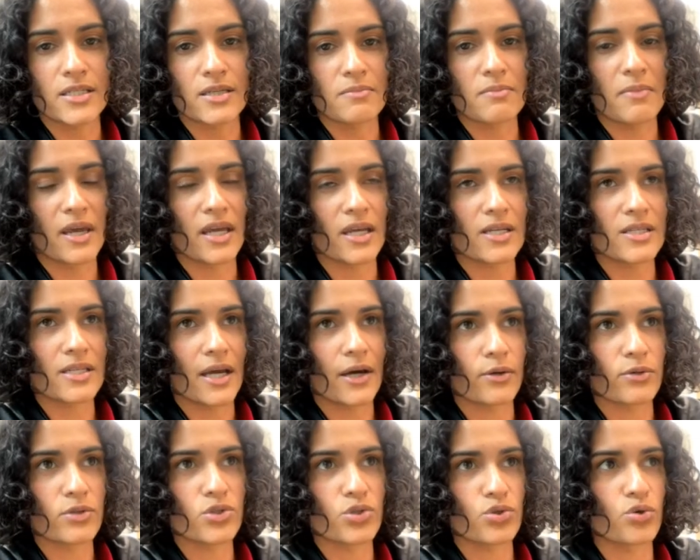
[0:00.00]
It makes
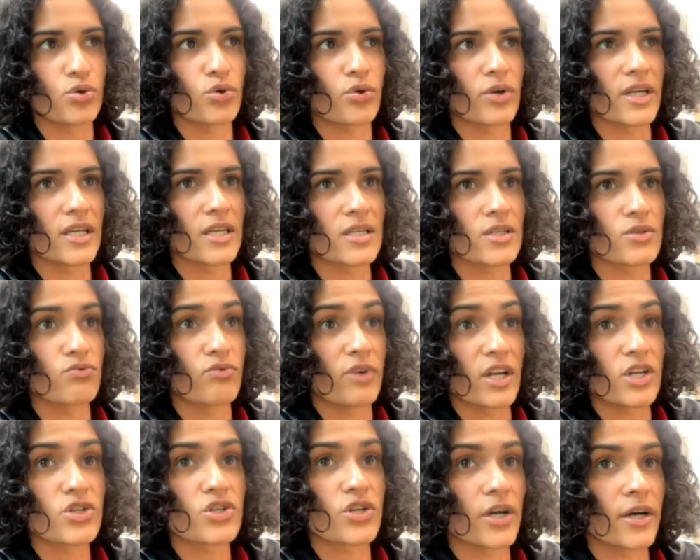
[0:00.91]
our stories
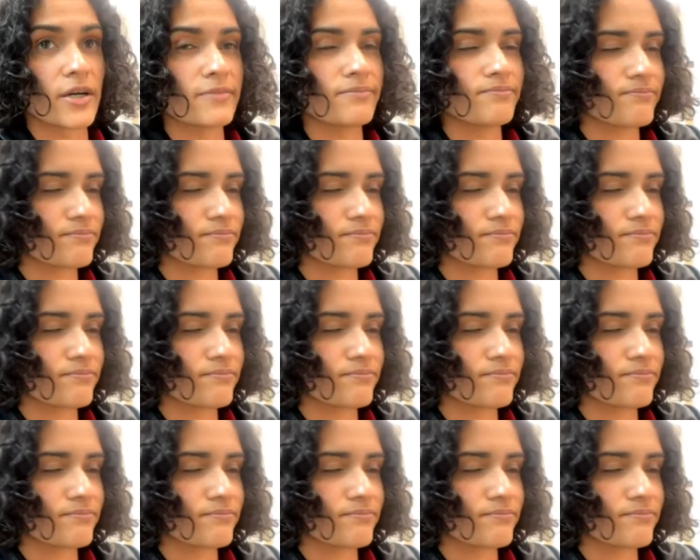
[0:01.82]
richer.